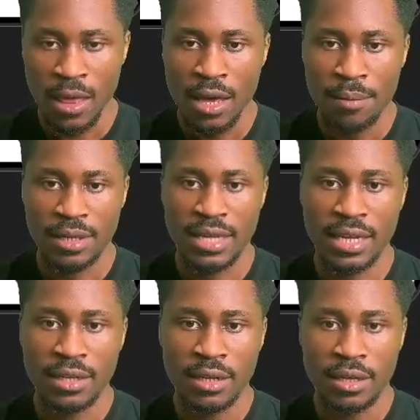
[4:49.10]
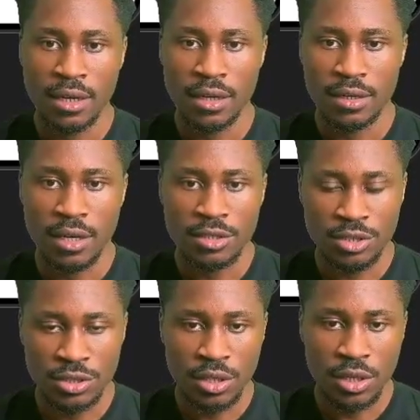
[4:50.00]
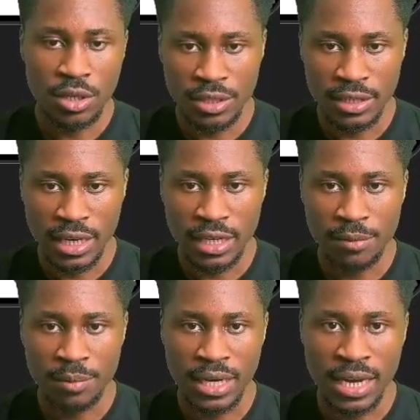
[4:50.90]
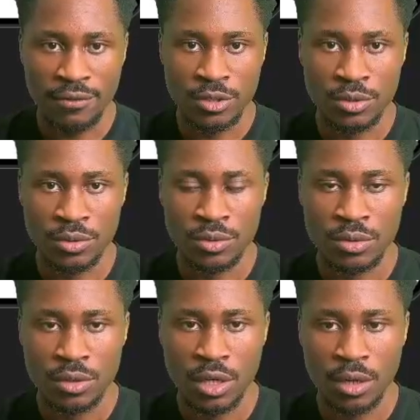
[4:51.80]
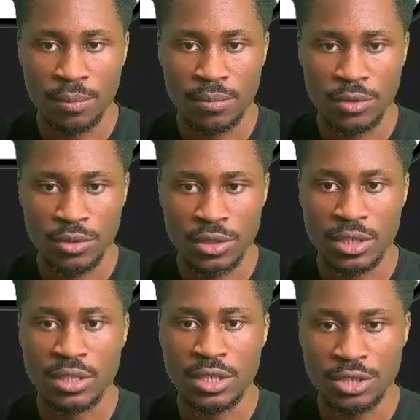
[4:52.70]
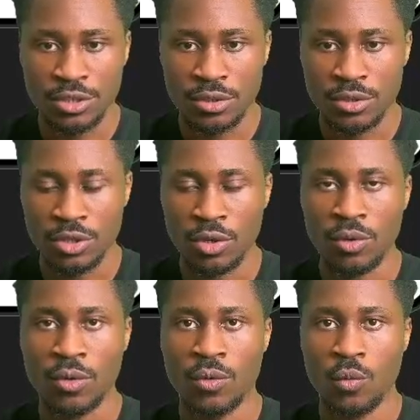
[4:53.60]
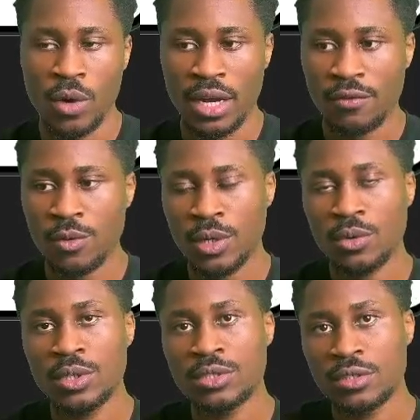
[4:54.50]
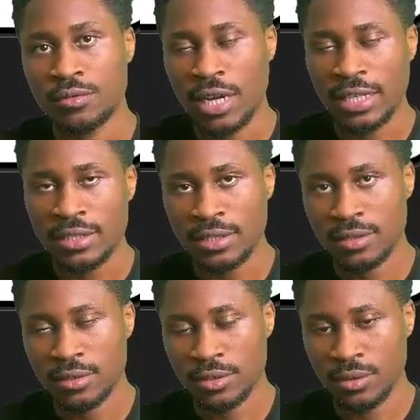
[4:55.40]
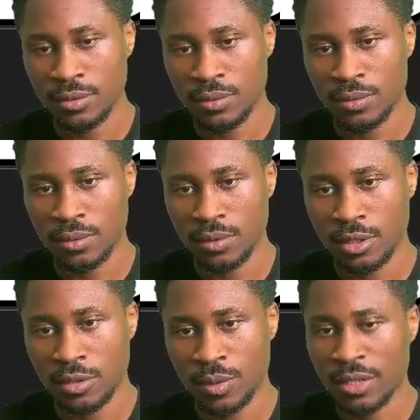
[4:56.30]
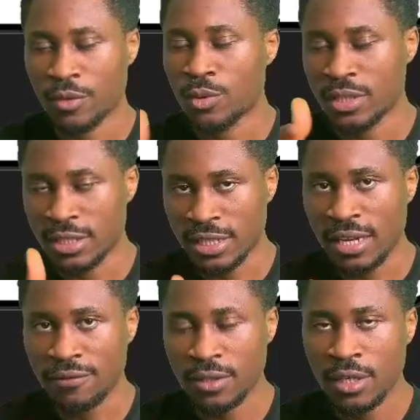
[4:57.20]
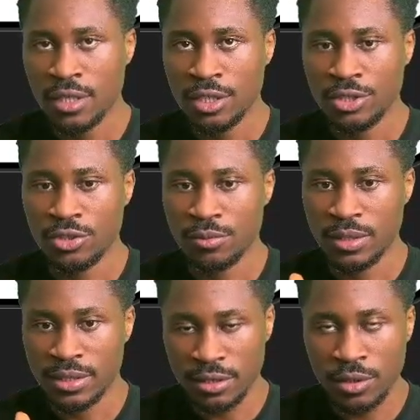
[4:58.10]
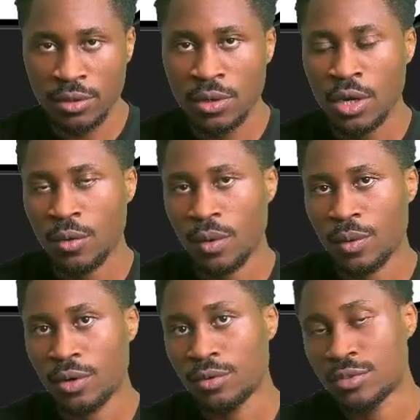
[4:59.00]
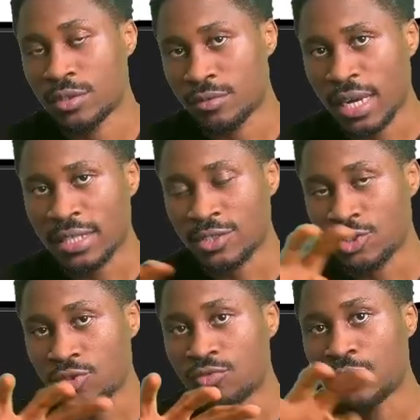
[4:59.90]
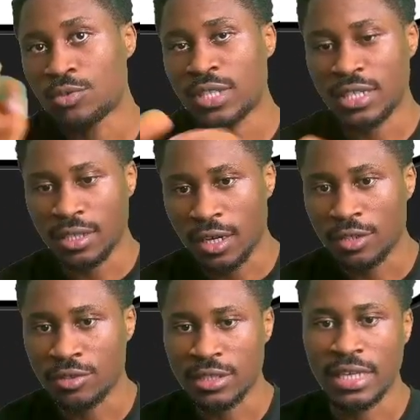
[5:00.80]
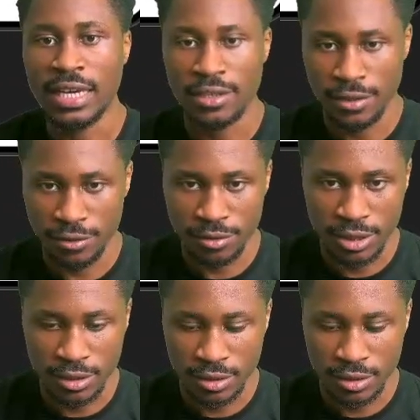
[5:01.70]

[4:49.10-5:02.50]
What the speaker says: But then not just 180, but I have to use a condition. So whenever we're going to the right, so whenever we're to the left, it should be 0. When we're going to the right, it should rotate 180 degrees,